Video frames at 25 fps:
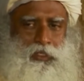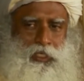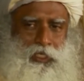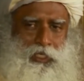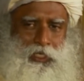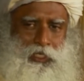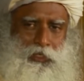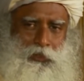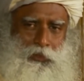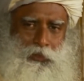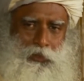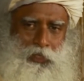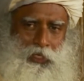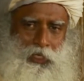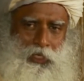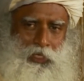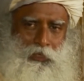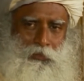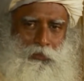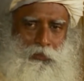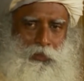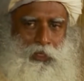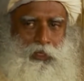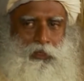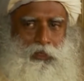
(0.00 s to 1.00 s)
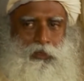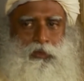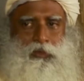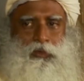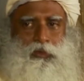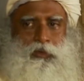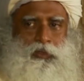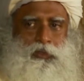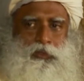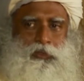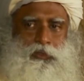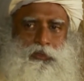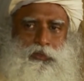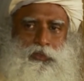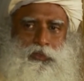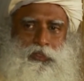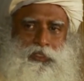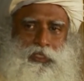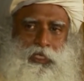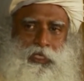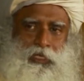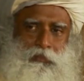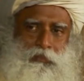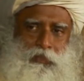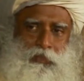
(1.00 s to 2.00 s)
really going anywhere, you're going through the
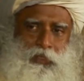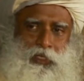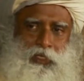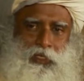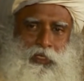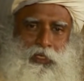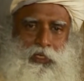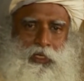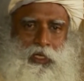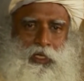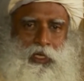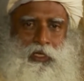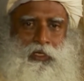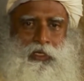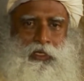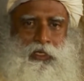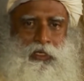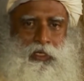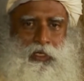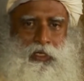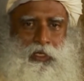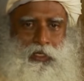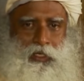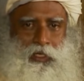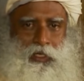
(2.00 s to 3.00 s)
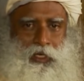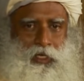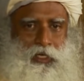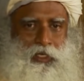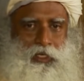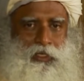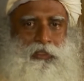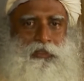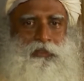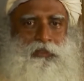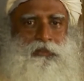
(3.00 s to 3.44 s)
same thing again and again.